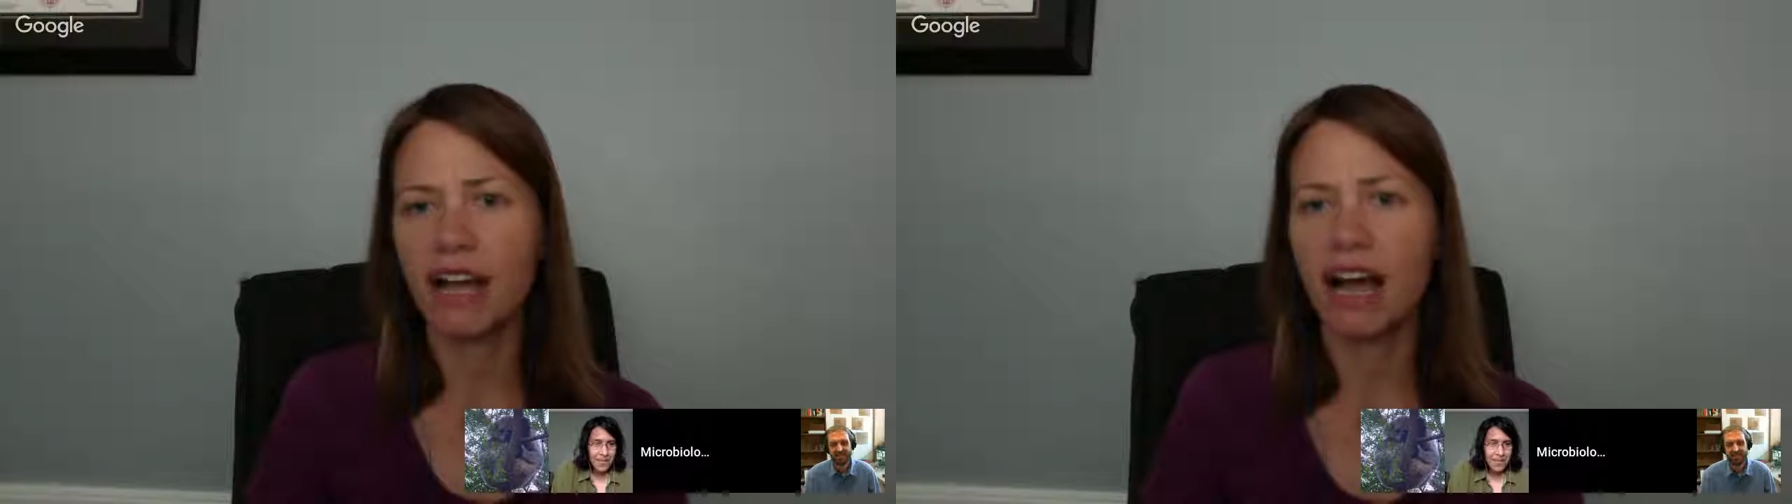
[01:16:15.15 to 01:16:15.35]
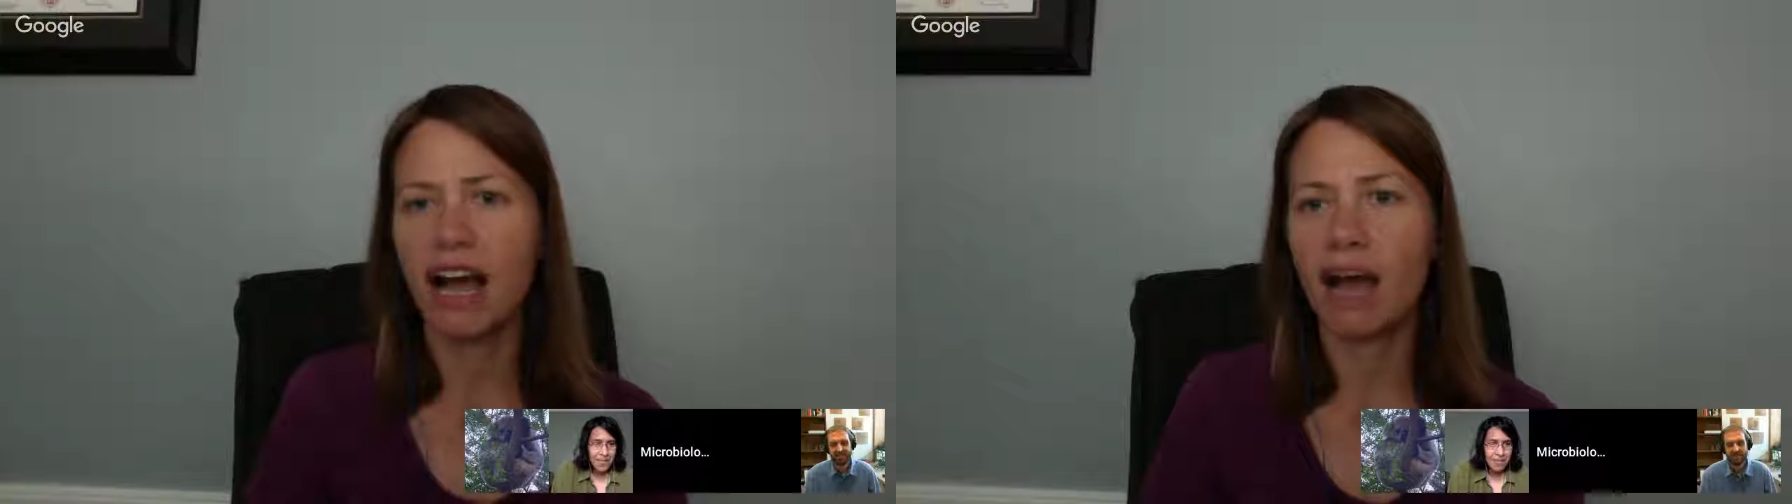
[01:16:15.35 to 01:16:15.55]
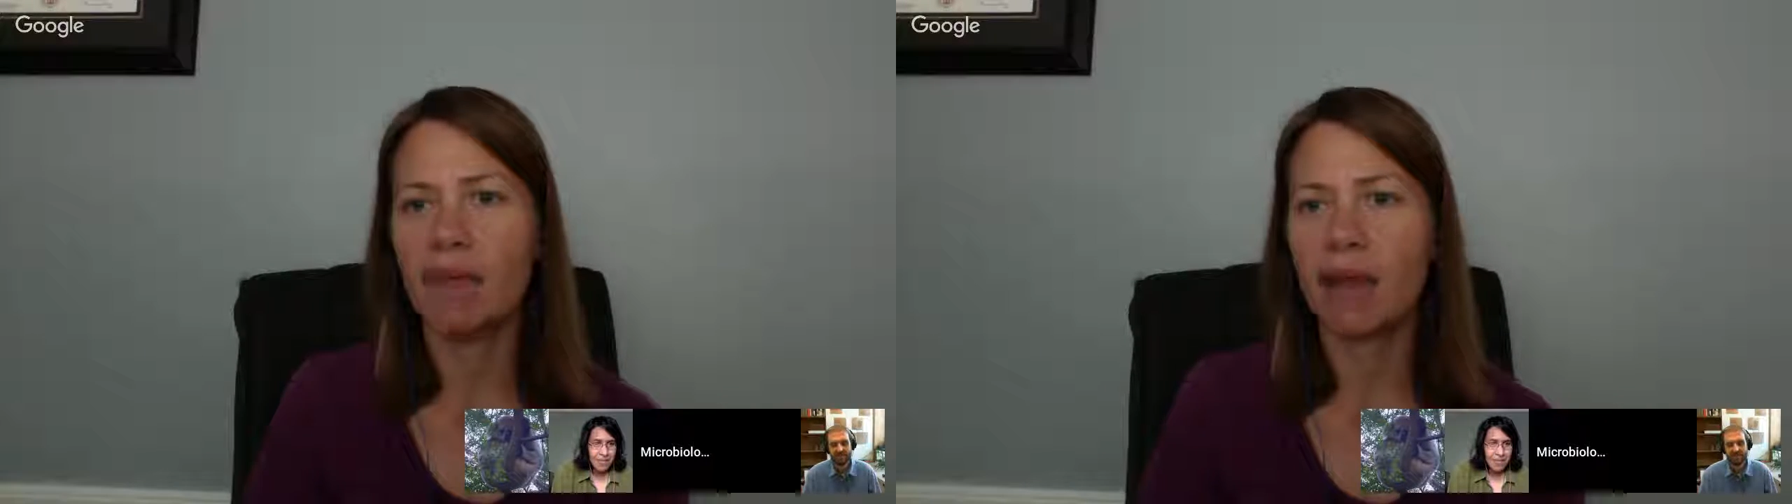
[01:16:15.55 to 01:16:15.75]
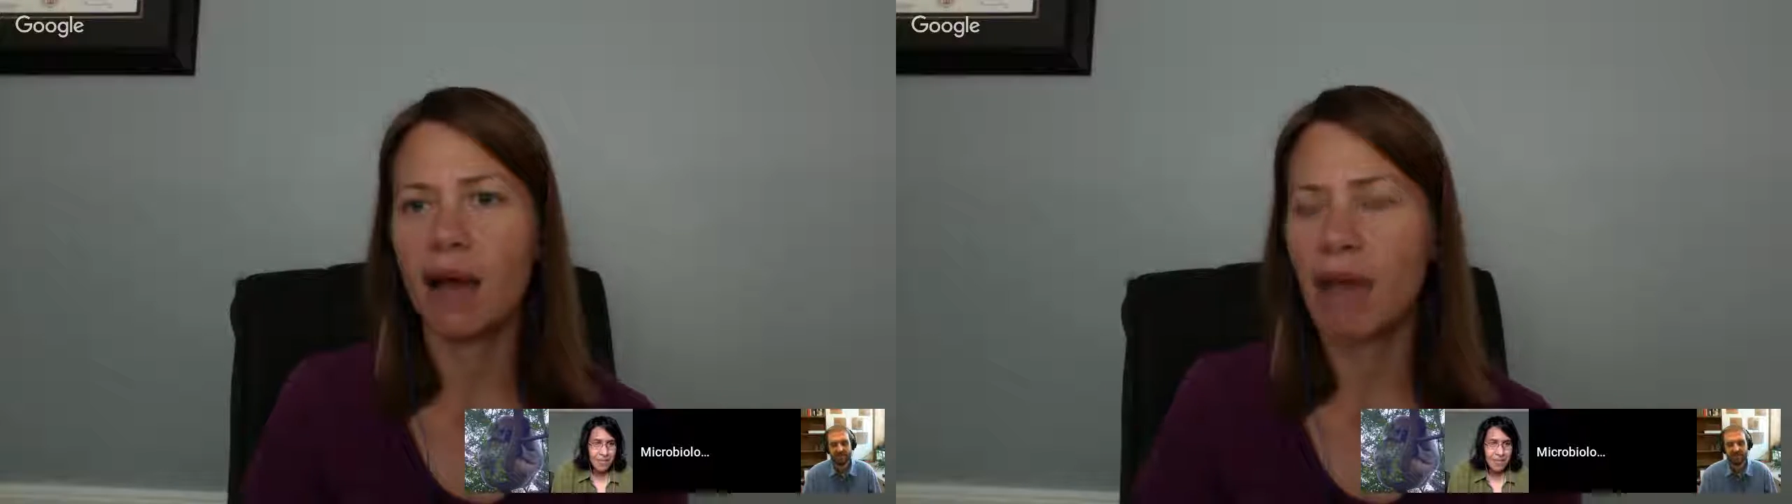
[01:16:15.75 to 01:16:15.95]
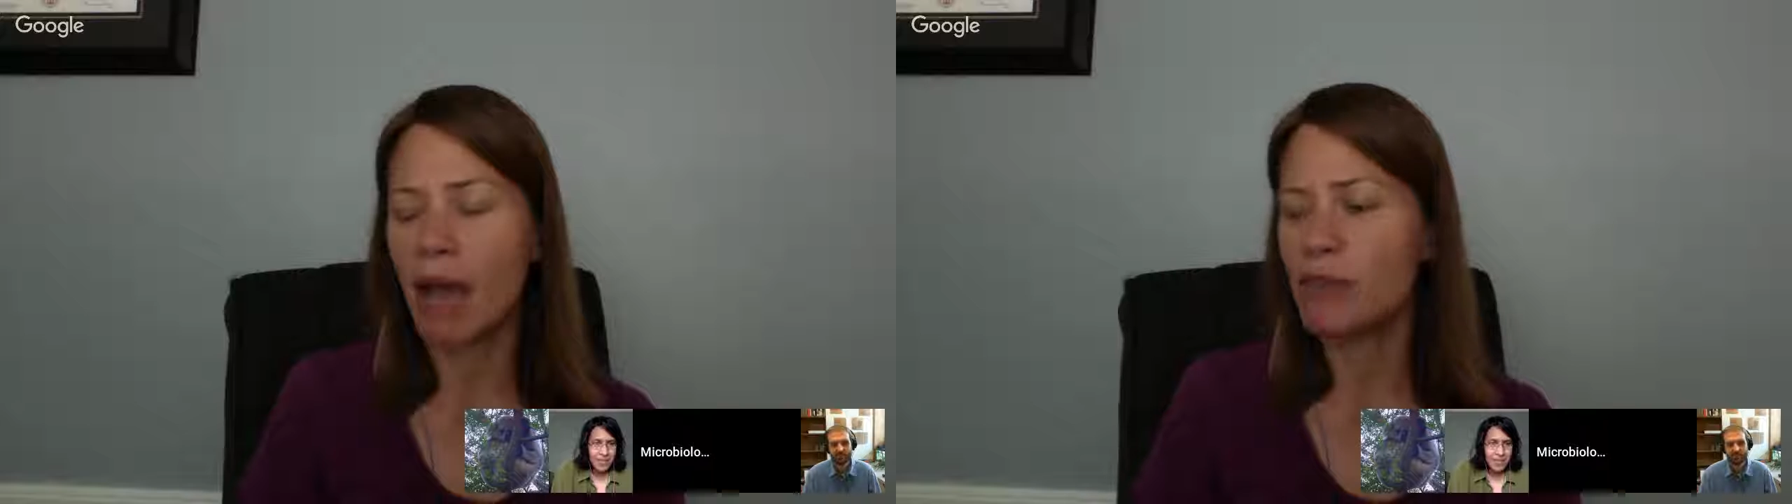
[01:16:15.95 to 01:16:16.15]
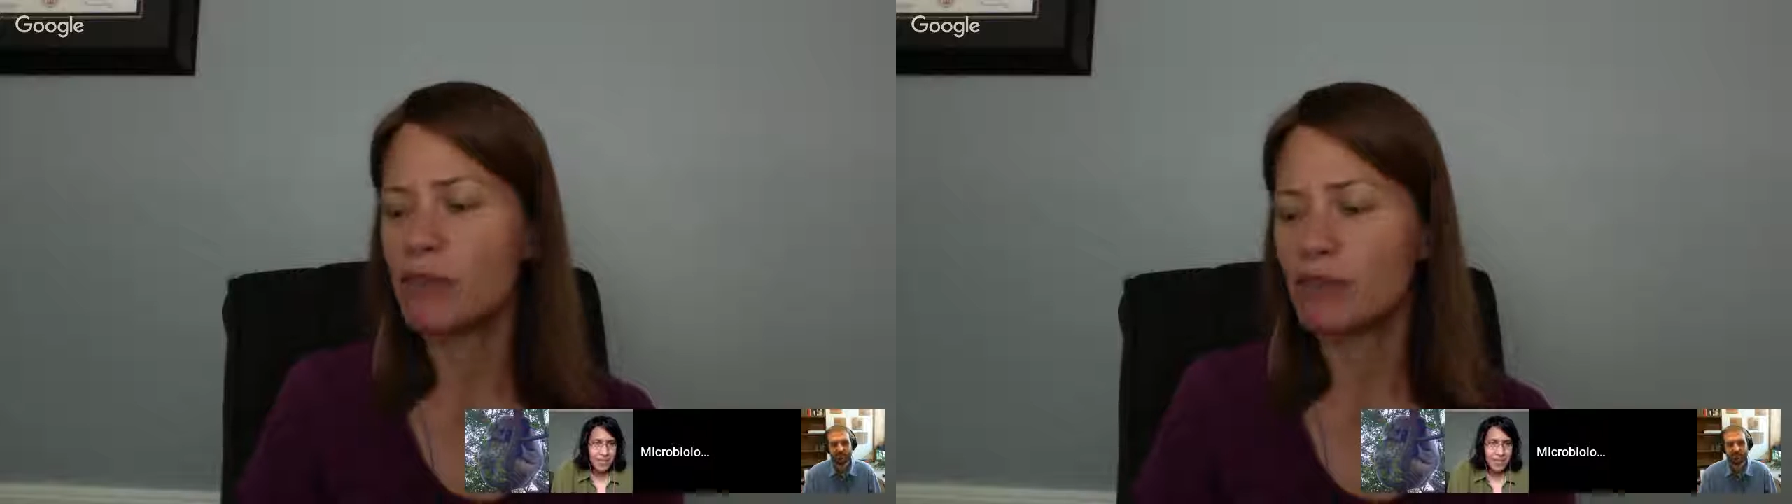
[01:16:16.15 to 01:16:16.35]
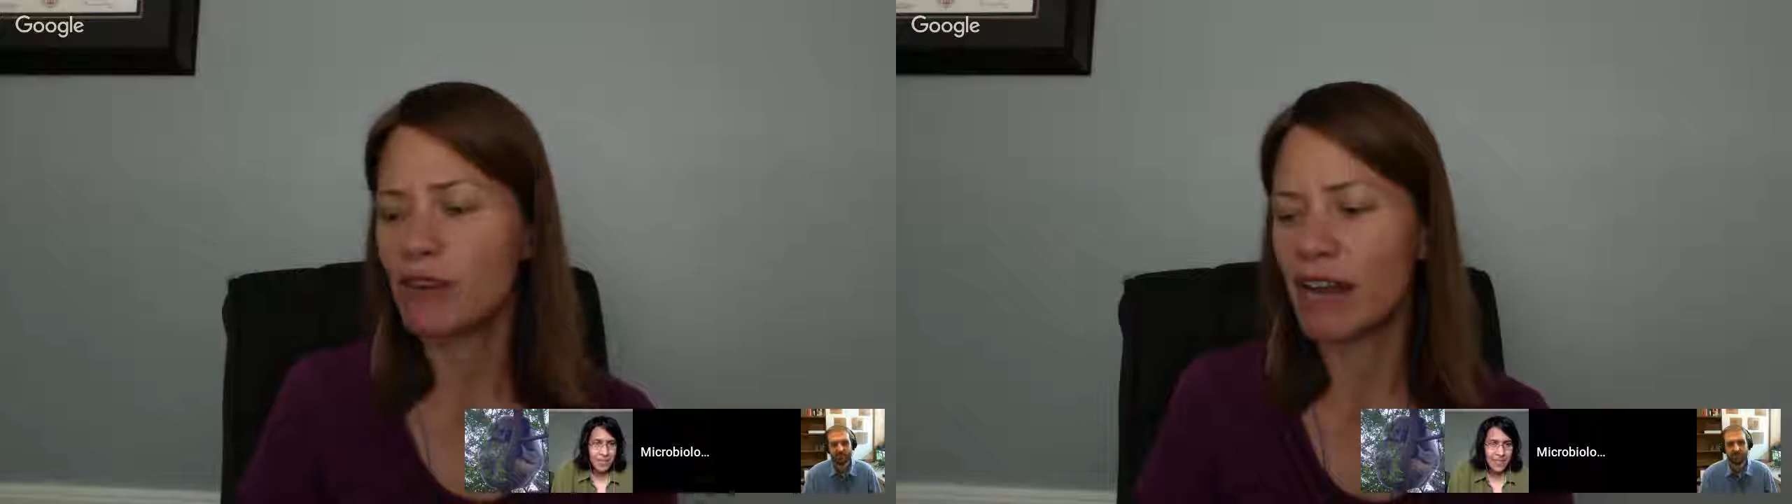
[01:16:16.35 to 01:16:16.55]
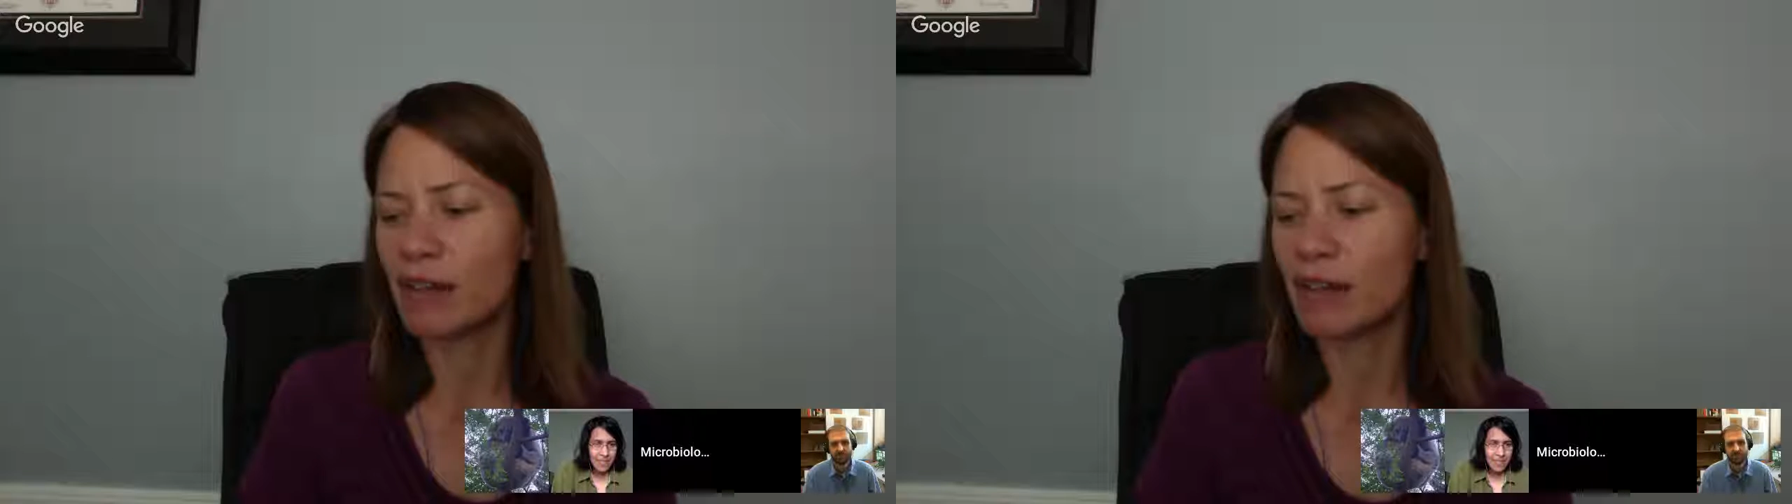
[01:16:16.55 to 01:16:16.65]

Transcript: I'm happy to have read it